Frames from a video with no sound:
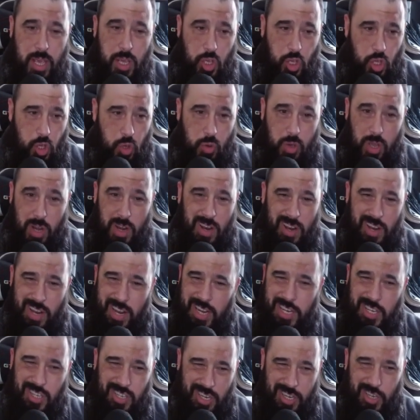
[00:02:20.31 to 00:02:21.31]
you can
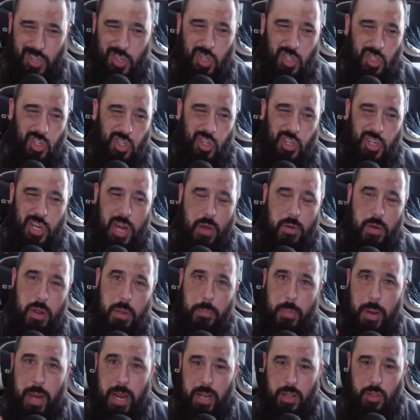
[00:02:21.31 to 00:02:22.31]
literally just cherry
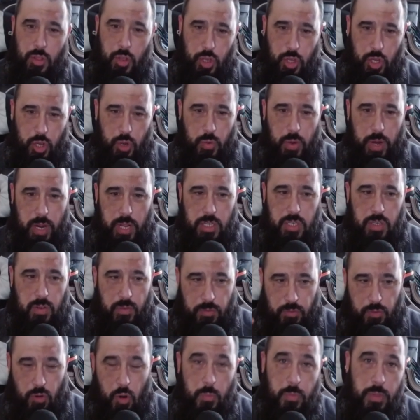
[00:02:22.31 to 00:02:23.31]
pick the units
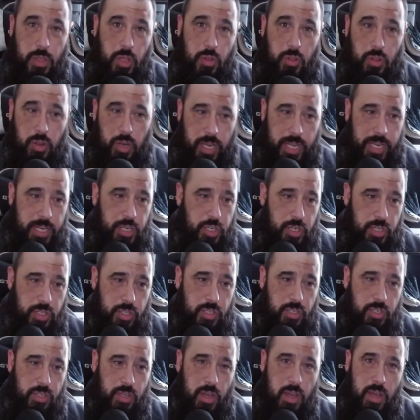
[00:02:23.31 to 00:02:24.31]
from the other
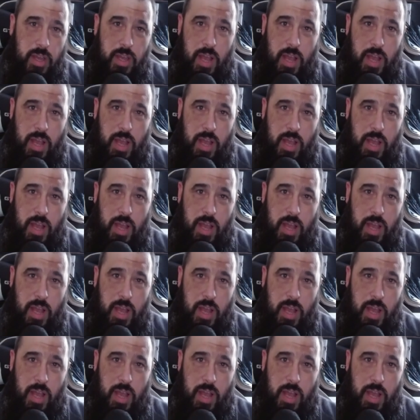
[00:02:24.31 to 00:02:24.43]
legions